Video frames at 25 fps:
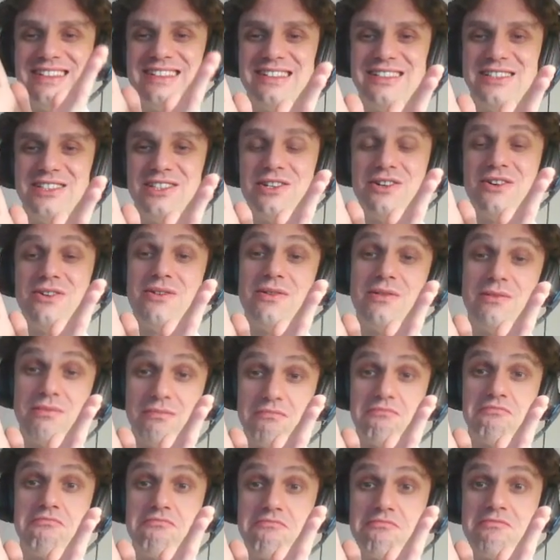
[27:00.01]
So
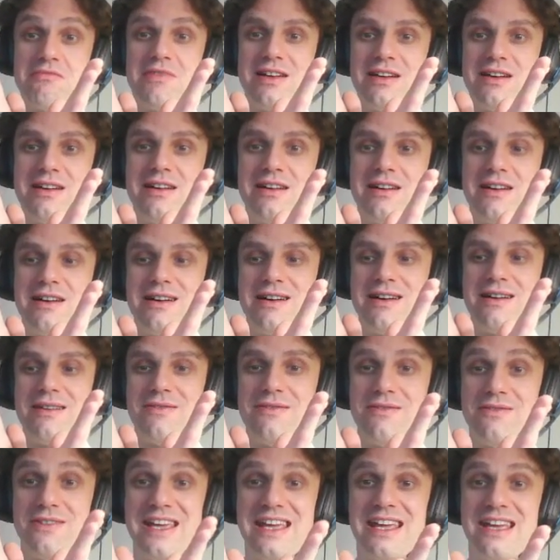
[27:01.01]

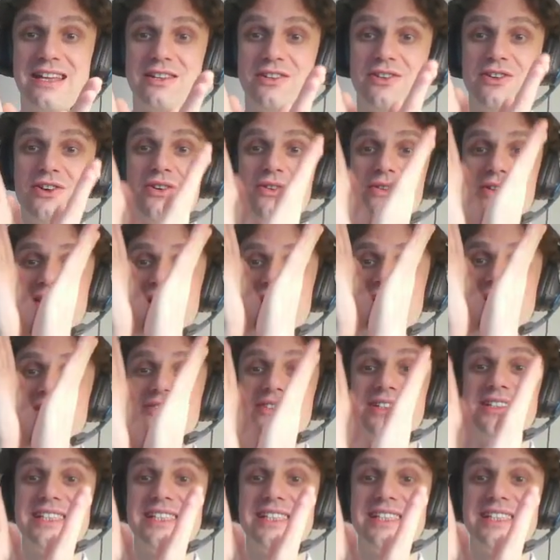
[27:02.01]
they can go in kind of the